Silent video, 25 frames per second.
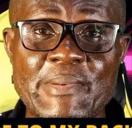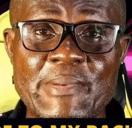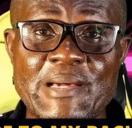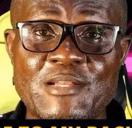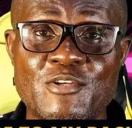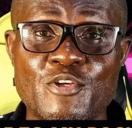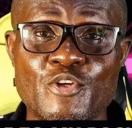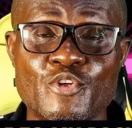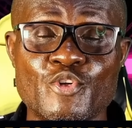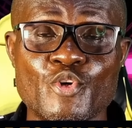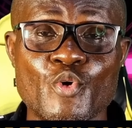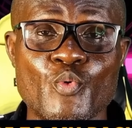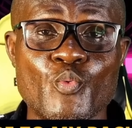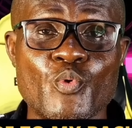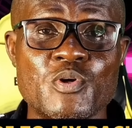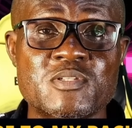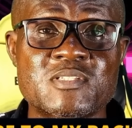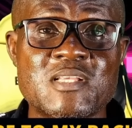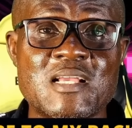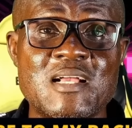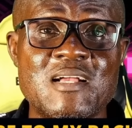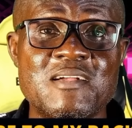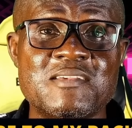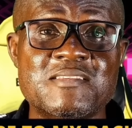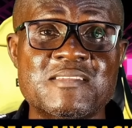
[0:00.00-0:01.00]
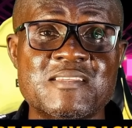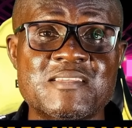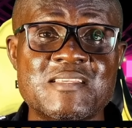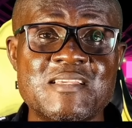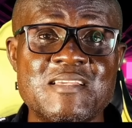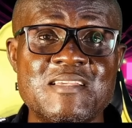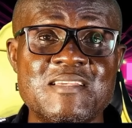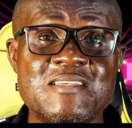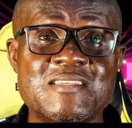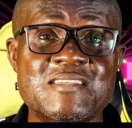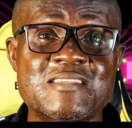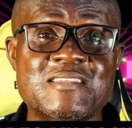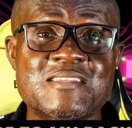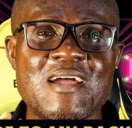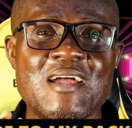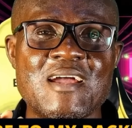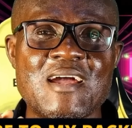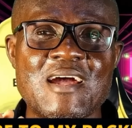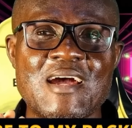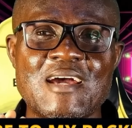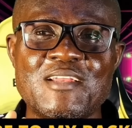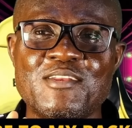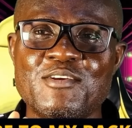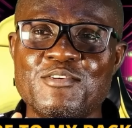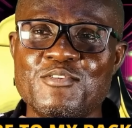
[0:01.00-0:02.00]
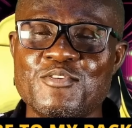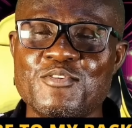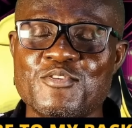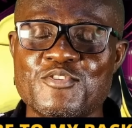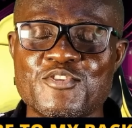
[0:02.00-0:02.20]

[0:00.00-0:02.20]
I don't know what else is. I don't know.